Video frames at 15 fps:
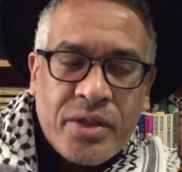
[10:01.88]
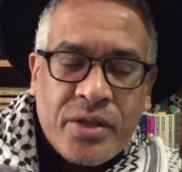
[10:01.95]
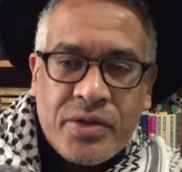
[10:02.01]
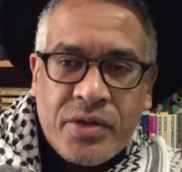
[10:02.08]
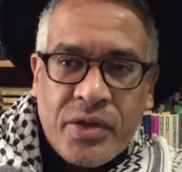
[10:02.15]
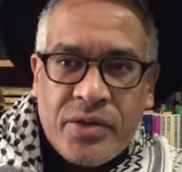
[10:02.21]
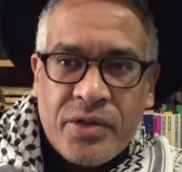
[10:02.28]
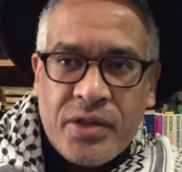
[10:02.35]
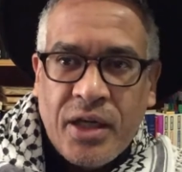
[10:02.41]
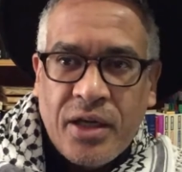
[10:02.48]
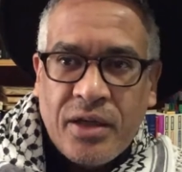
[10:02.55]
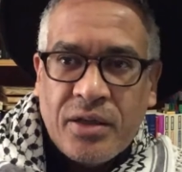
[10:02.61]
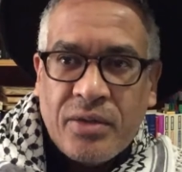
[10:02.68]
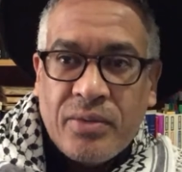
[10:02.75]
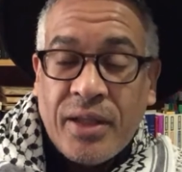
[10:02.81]

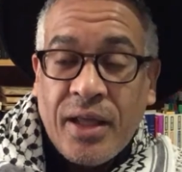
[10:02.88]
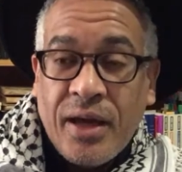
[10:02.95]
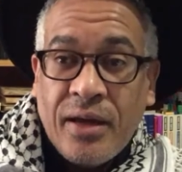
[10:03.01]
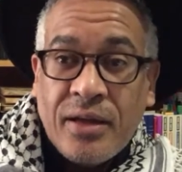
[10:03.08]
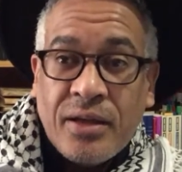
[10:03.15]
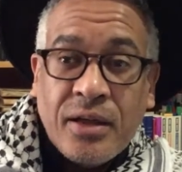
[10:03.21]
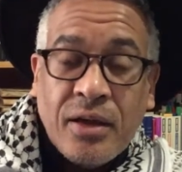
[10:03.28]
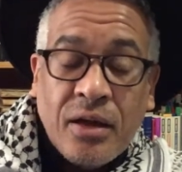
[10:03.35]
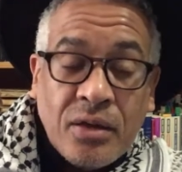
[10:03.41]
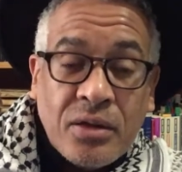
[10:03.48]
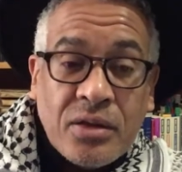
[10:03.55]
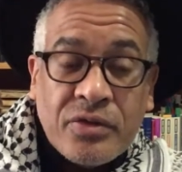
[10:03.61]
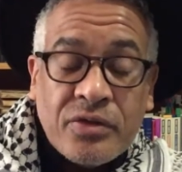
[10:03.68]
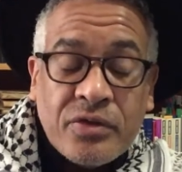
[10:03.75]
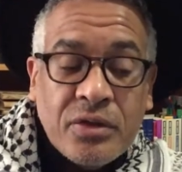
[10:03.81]
associated with the handing out
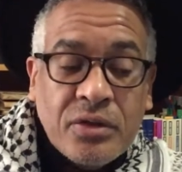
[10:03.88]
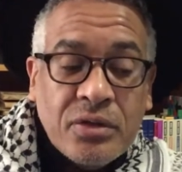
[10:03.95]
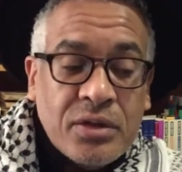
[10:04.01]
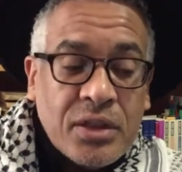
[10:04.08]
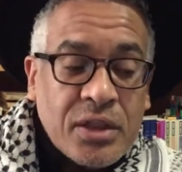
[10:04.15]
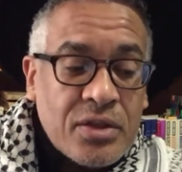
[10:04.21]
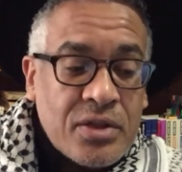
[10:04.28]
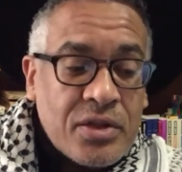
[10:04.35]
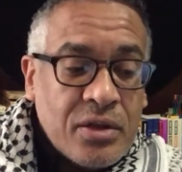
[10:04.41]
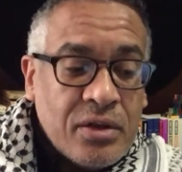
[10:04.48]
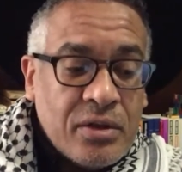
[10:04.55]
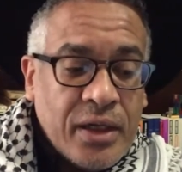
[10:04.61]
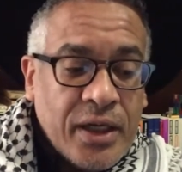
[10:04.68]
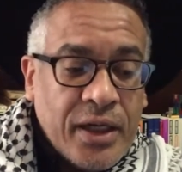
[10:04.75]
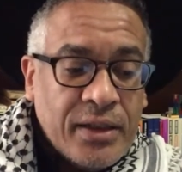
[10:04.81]
of food. And
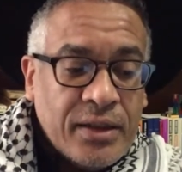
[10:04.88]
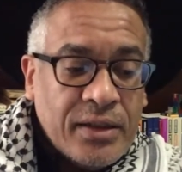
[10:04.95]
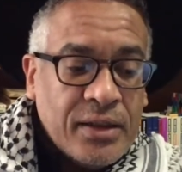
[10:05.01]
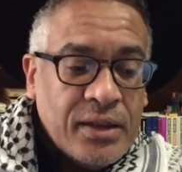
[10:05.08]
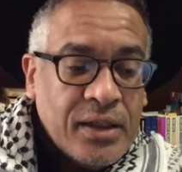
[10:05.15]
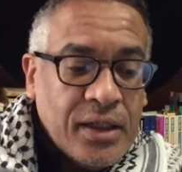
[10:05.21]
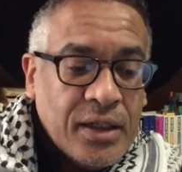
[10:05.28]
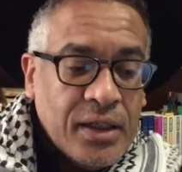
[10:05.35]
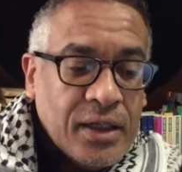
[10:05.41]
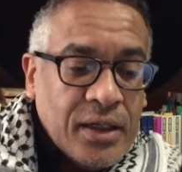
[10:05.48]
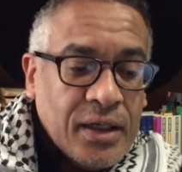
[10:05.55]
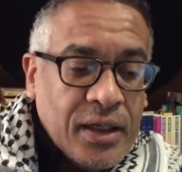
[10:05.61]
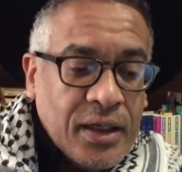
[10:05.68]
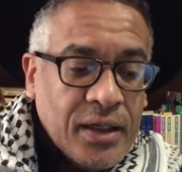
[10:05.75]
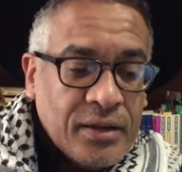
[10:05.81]
so in
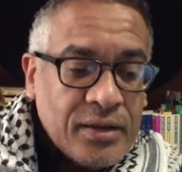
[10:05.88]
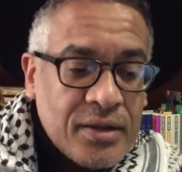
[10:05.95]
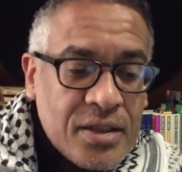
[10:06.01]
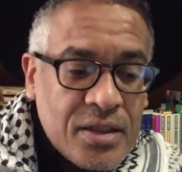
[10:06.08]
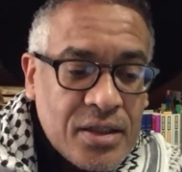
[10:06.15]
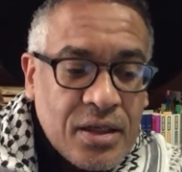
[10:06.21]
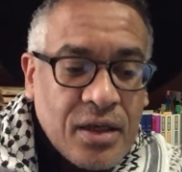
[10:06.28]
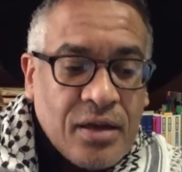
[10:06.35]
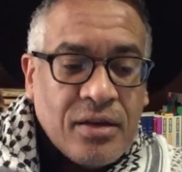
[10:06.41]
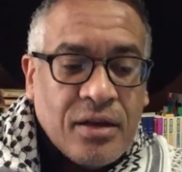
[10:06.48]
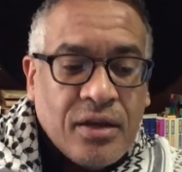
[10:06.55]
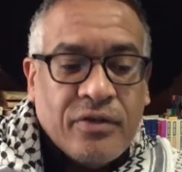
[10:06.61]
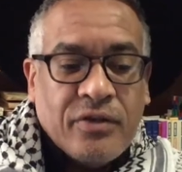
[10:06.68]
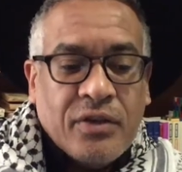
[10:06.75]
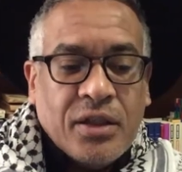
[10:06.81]
South
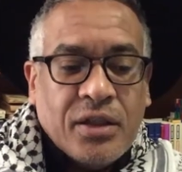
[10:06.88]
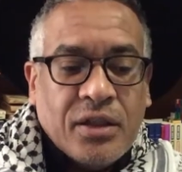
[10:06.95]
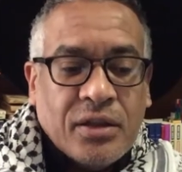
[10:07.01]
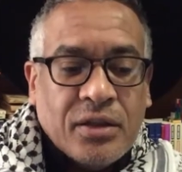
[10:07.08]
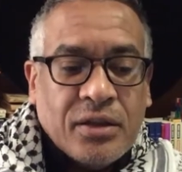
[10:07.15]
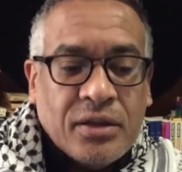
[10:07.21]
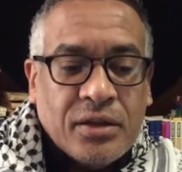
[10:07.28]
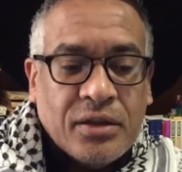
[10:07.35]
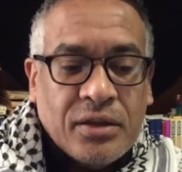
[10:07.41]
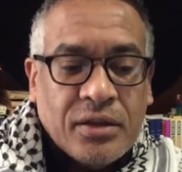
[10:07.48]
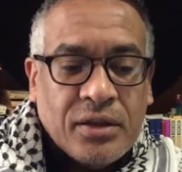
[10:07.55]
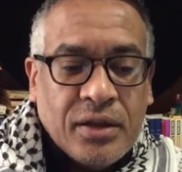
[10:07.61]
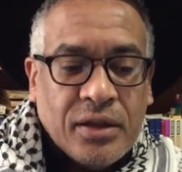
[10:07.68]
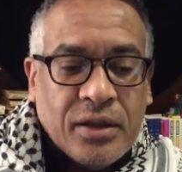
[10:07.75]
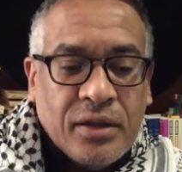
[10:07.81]
Africa,
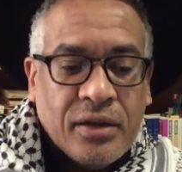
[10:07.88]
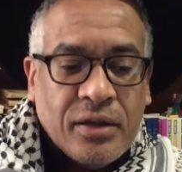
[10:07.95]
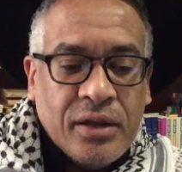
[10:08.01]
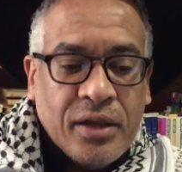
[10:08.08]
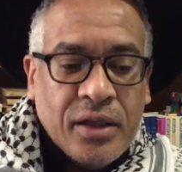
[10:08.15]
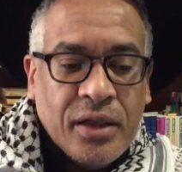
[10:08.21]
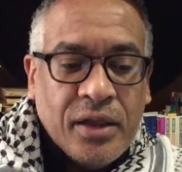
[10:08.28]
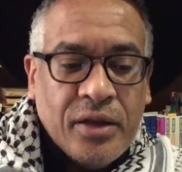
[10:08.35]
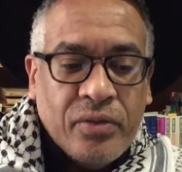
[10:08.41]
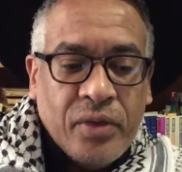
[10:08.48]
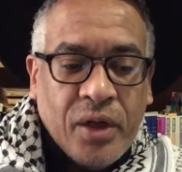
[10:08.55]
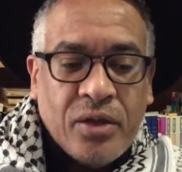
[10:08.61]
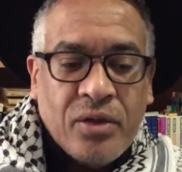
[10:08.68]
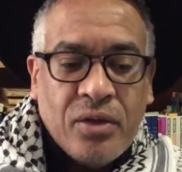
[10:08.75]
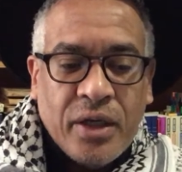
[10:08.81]
the
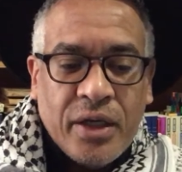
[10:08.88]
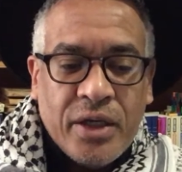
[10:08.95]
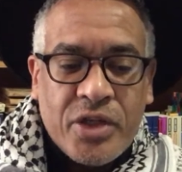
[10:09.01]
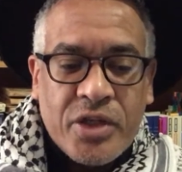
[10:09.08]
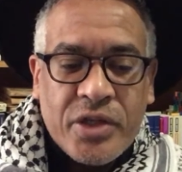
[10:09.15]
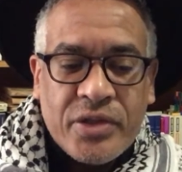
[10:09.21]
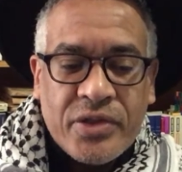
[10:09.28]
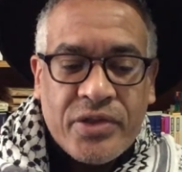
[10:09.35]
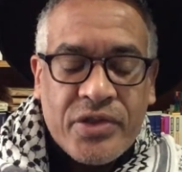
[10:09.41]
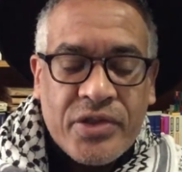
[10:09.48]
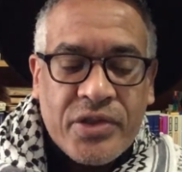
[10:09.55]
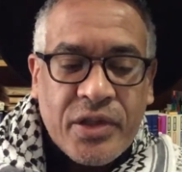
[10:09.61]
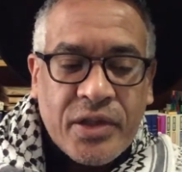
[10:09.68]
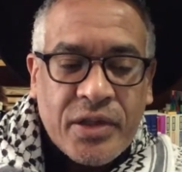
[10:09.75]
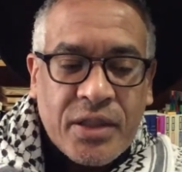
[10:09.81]
regulations
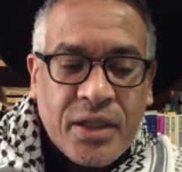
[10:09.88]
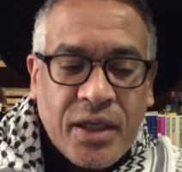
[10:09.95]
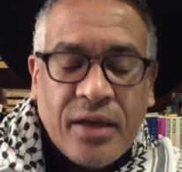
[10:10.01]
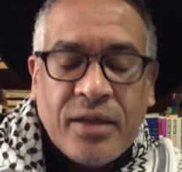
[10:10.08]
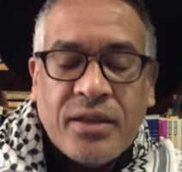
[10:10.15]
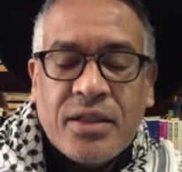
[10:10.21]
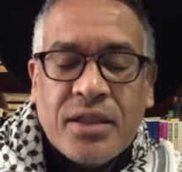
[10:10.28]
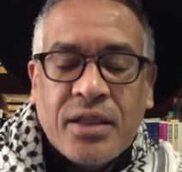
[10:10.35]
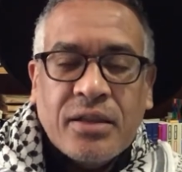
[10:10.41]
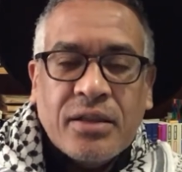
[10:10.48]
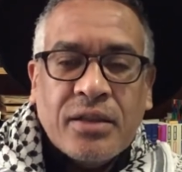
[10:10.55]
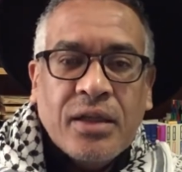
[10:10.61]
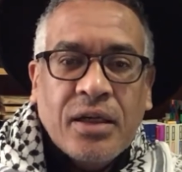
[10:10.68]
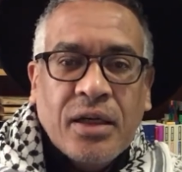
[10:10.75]
that kicked in